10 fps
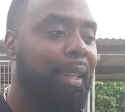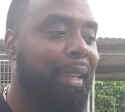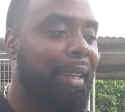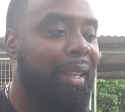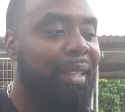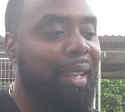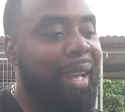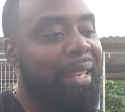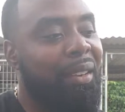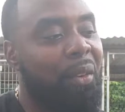And
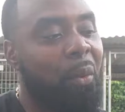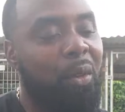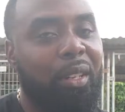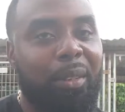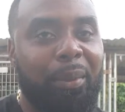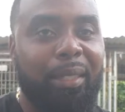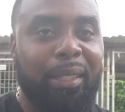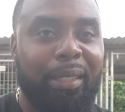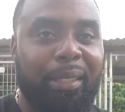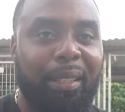I never woke up one
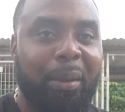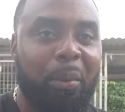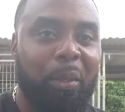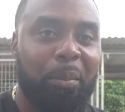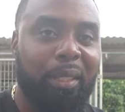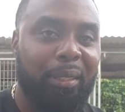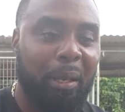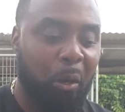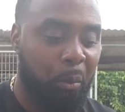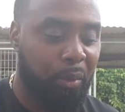day saying I want to be a
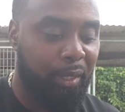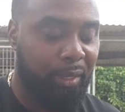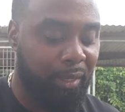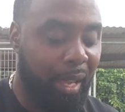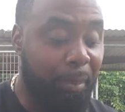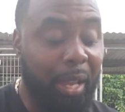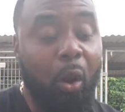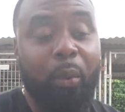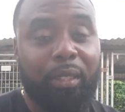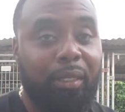dog breeder. I mean, I
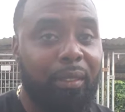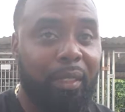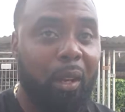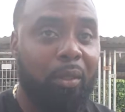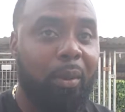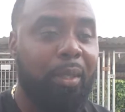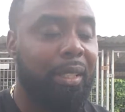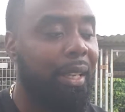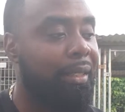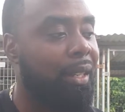always loved dogs. I always
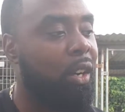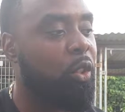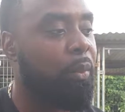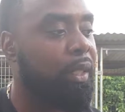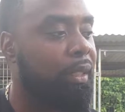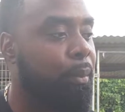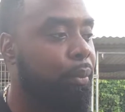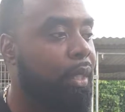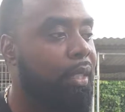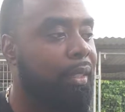had dogs, but the
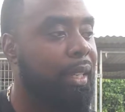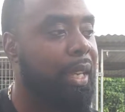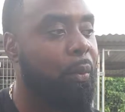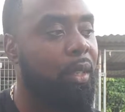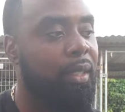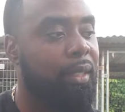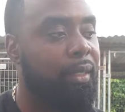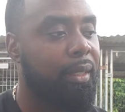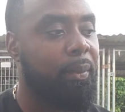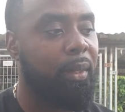breeding thing wasn't
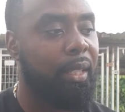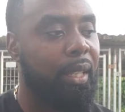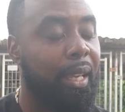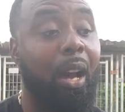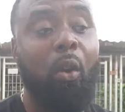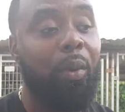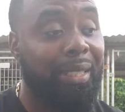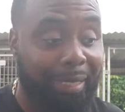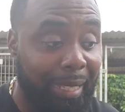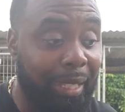something that I always
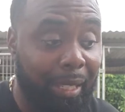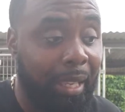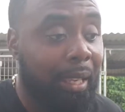did it.